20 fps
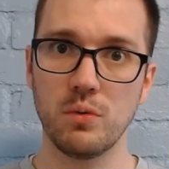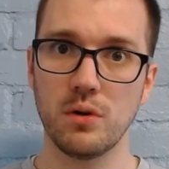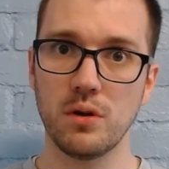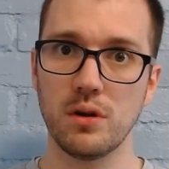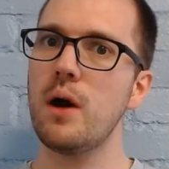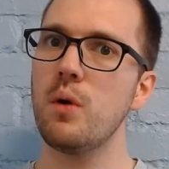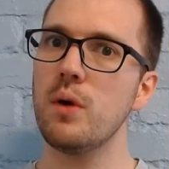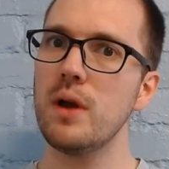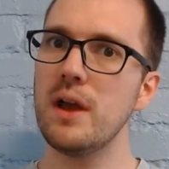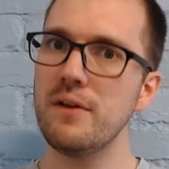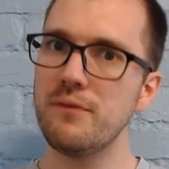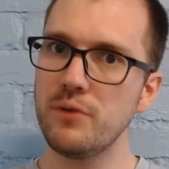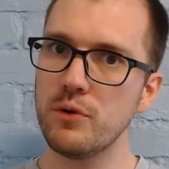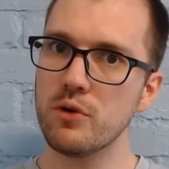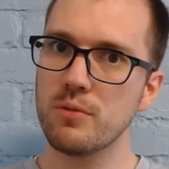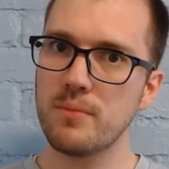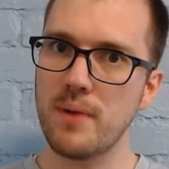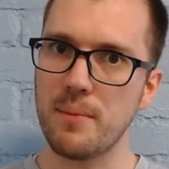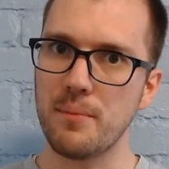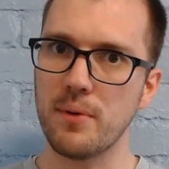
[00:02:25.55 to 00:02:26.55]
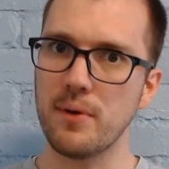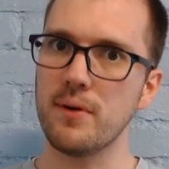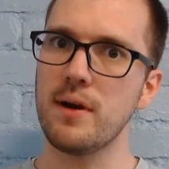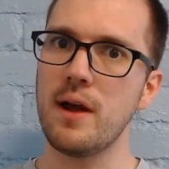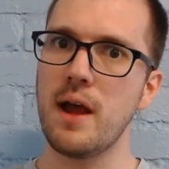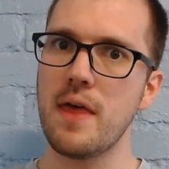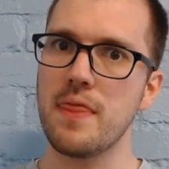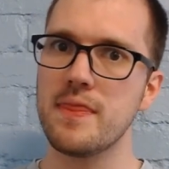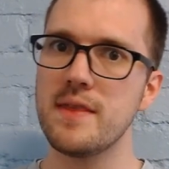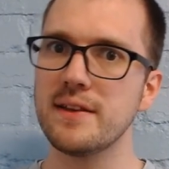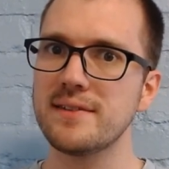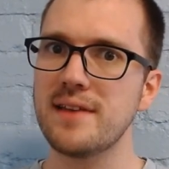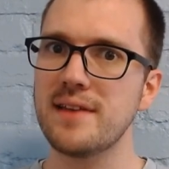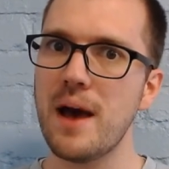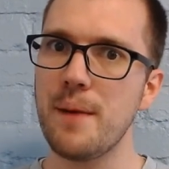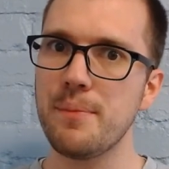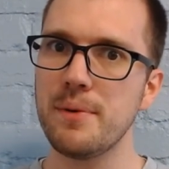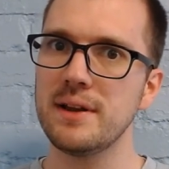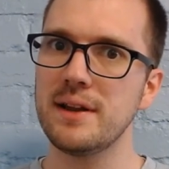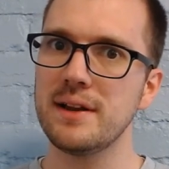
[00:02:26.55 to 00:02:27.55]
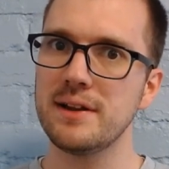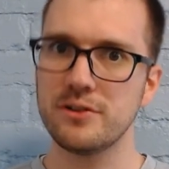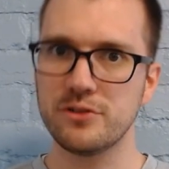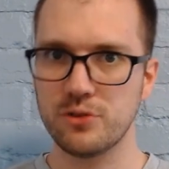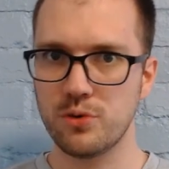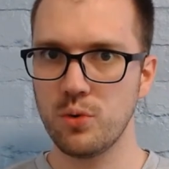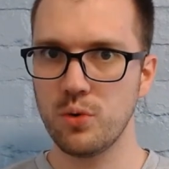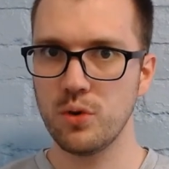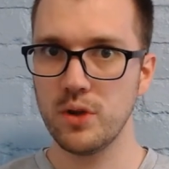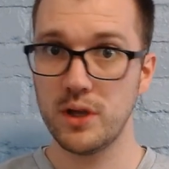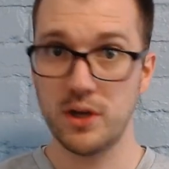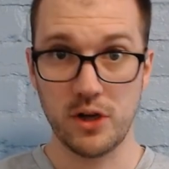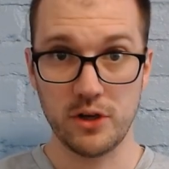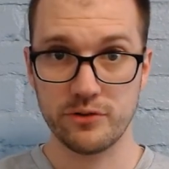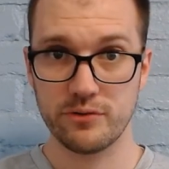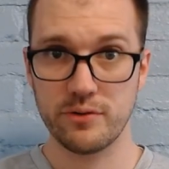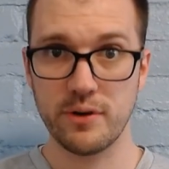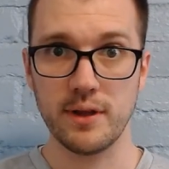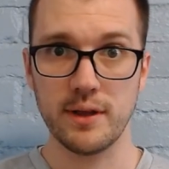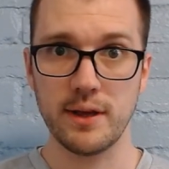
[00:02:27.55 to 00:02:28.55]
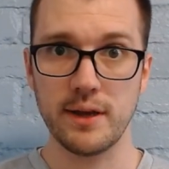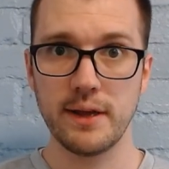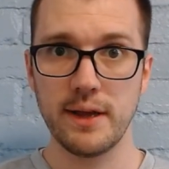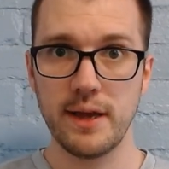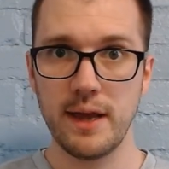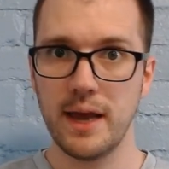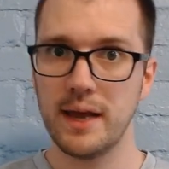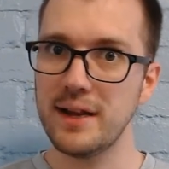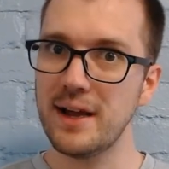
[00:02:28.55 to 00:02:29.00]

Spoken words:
Now, if you remember, this happened in a school in Australia,